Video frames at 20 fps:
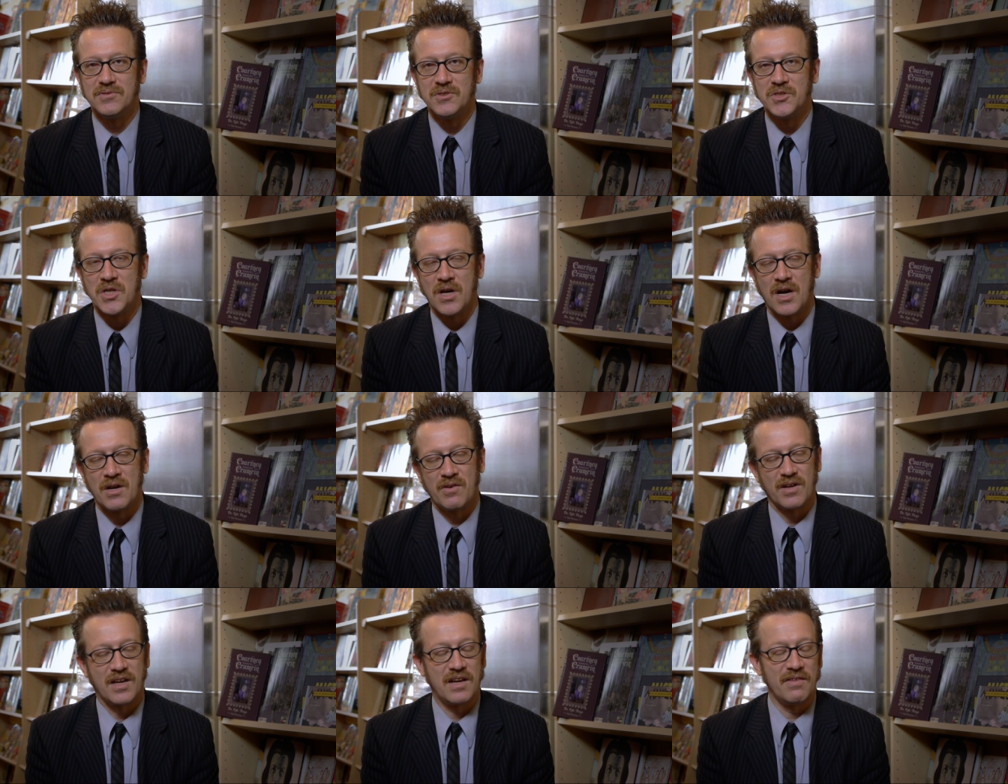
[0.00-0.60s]

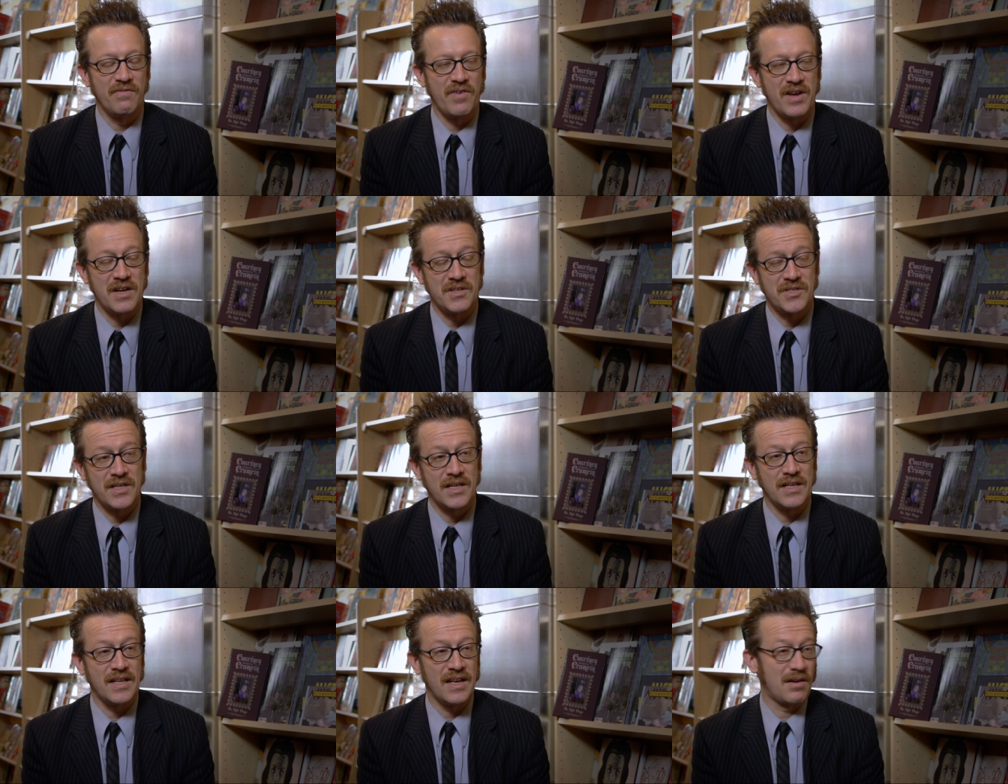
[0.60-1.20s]
genre
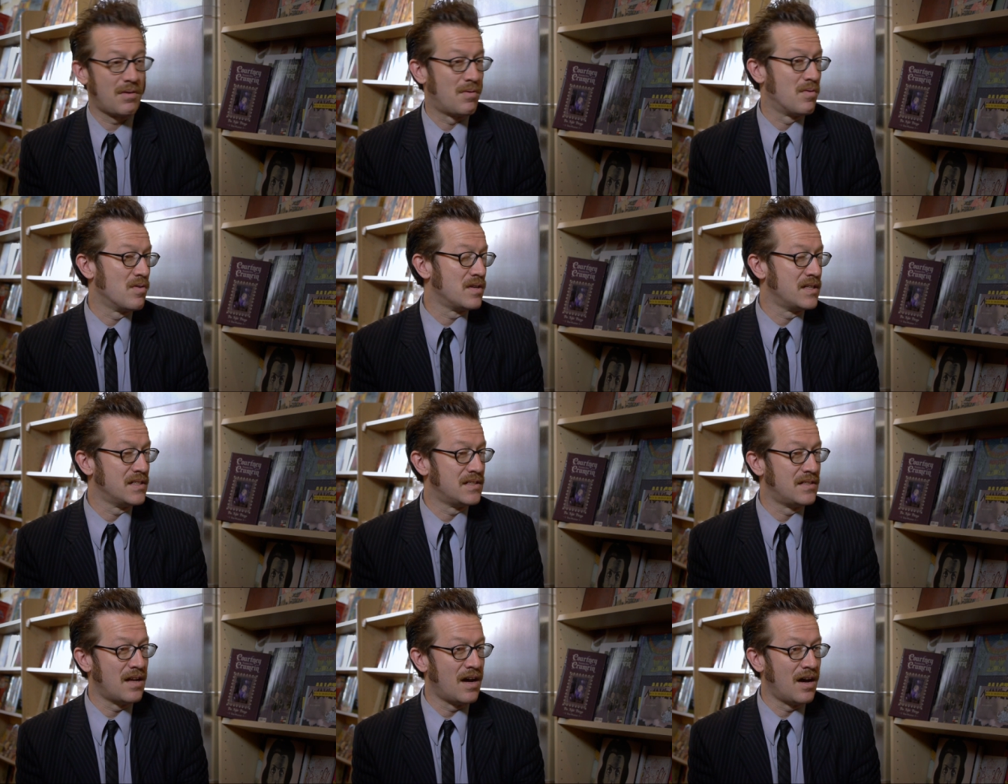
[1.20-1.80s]
convention, and that
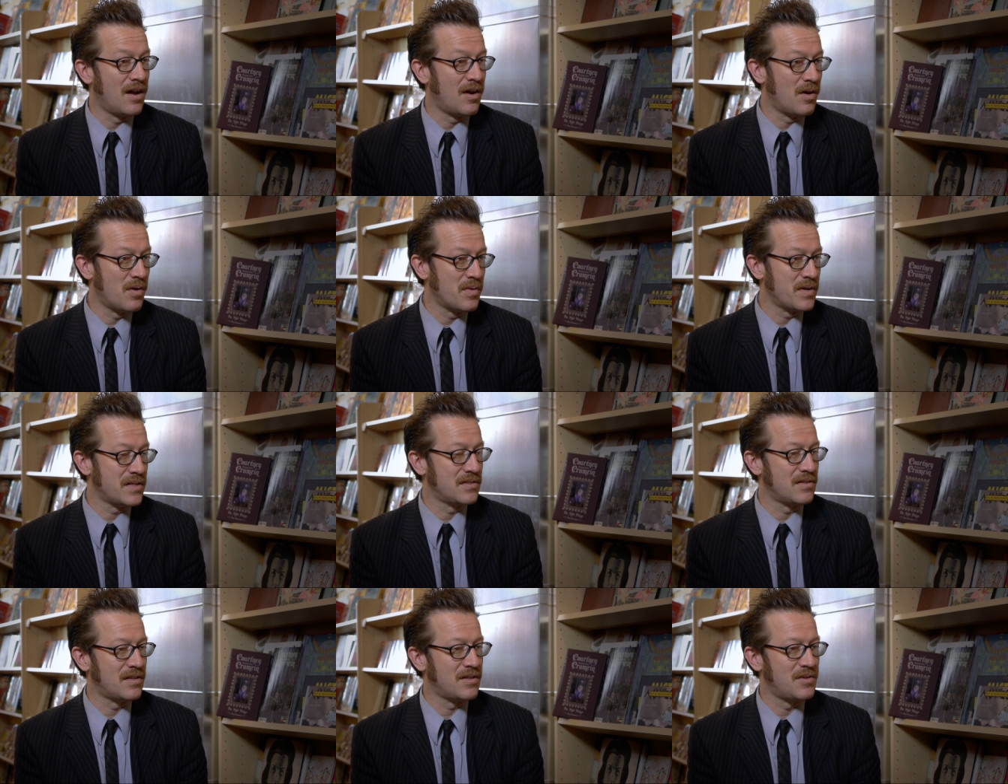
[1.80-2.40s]
Courtney's not
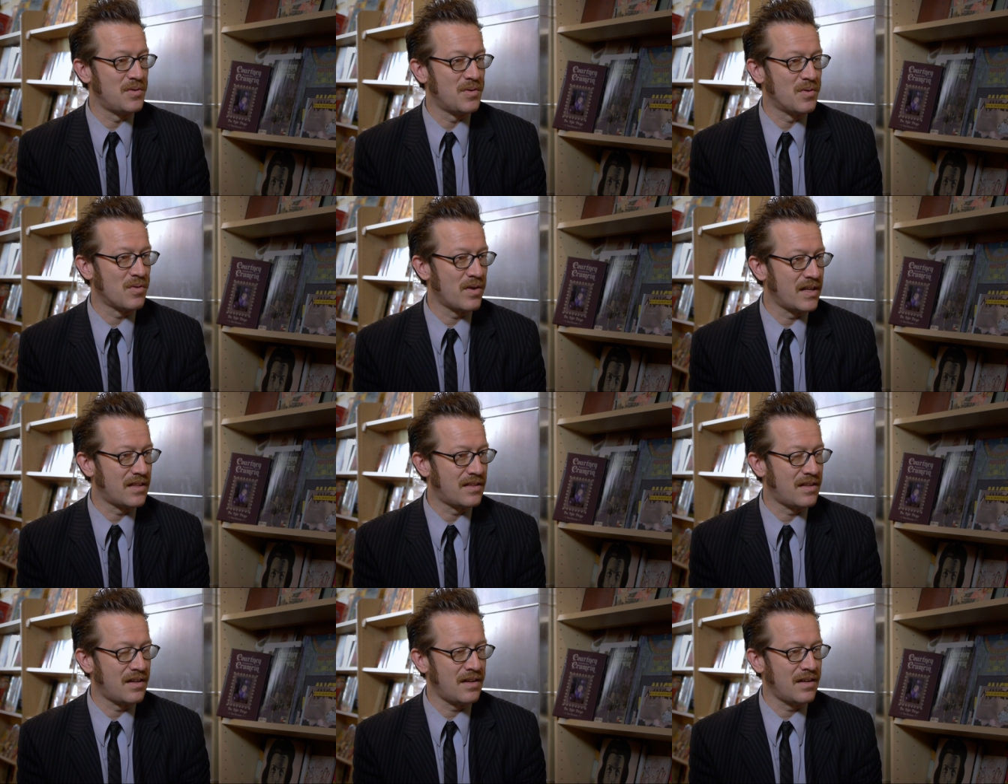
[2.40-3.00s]
always going to do the
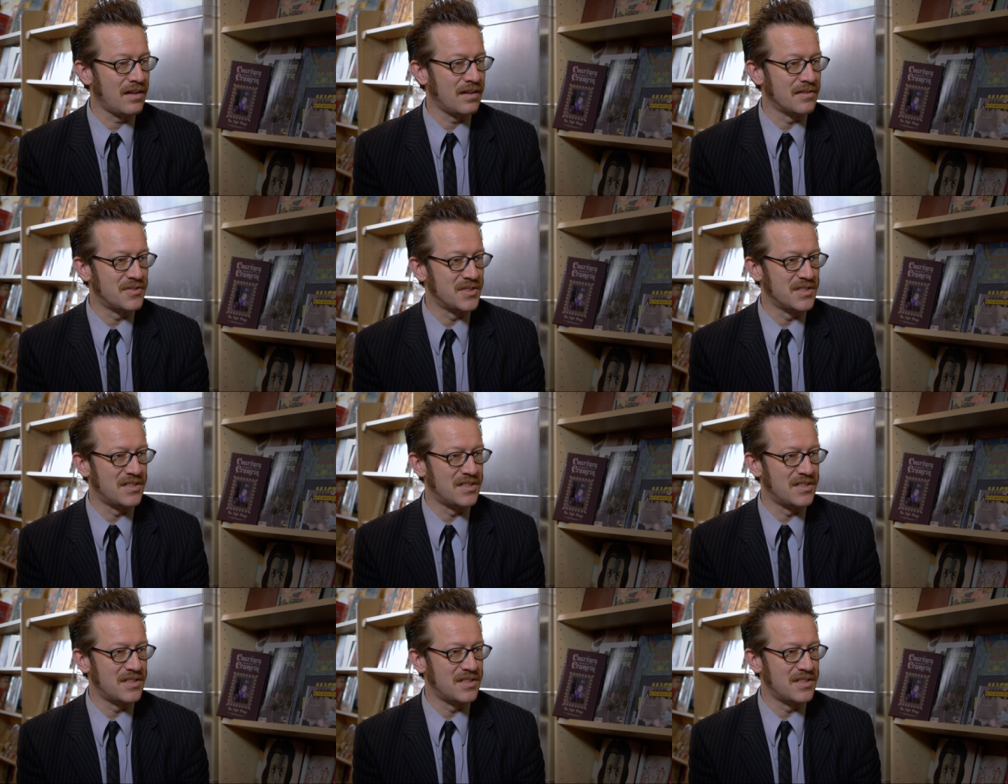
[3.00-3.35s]
right thing?